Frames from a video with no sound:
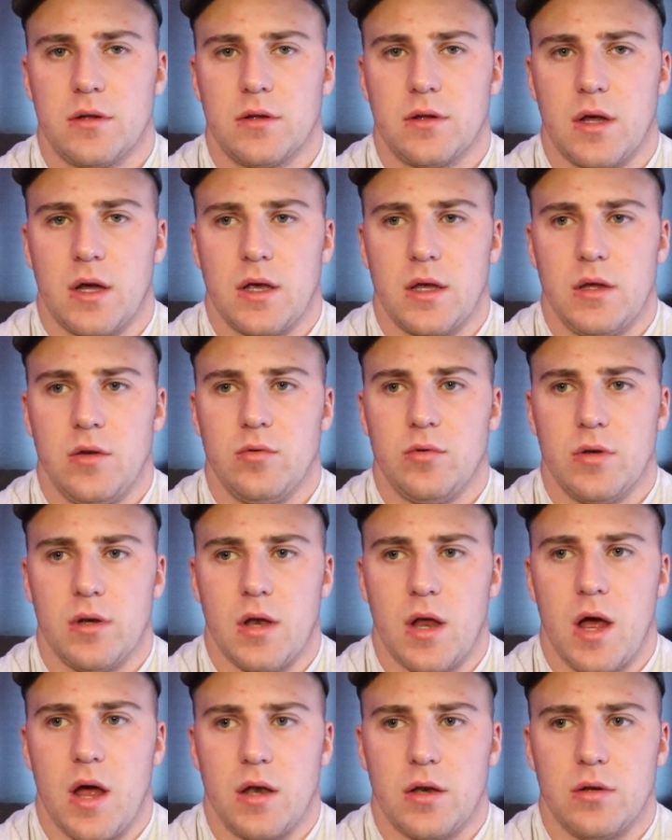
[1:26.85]
Like you
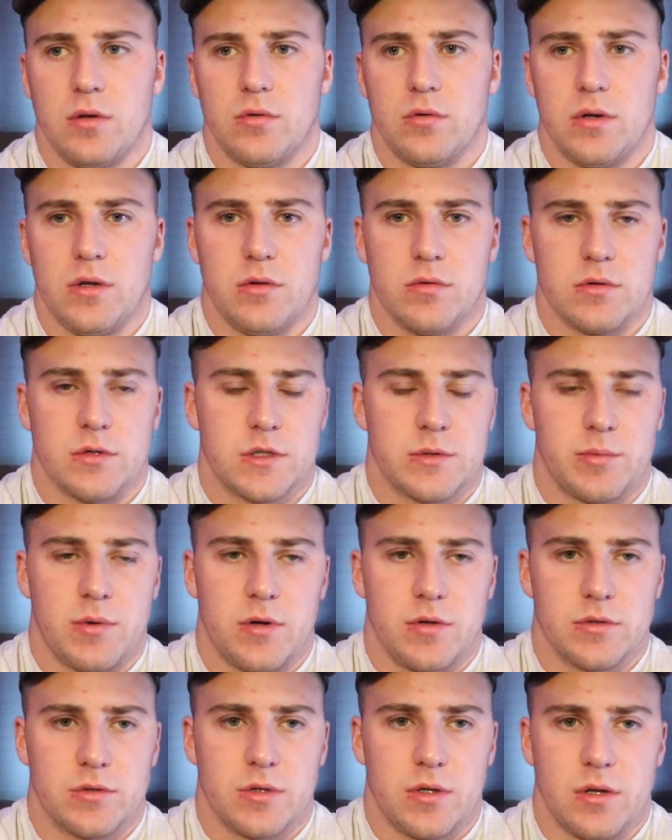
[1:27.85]
did not do what you were
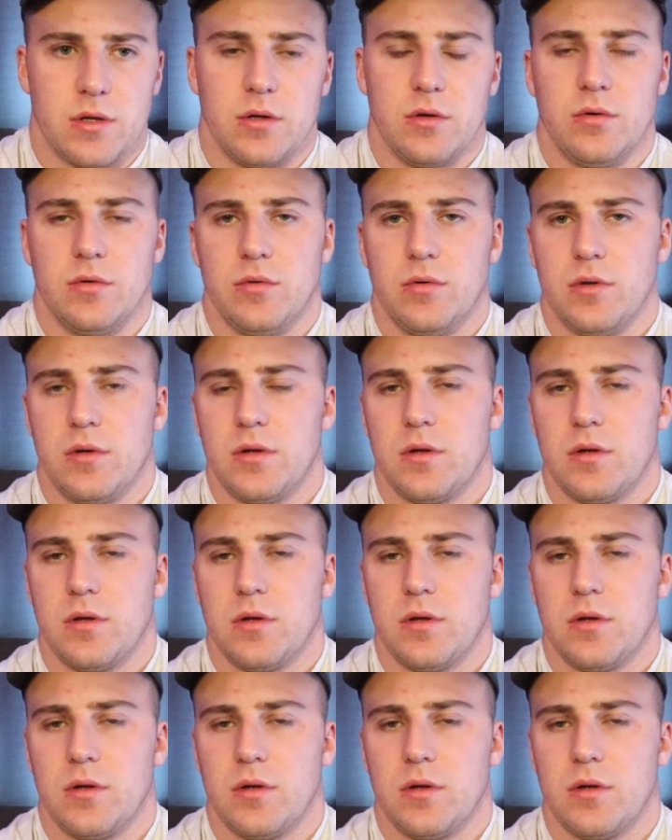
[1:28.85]
supposed to do.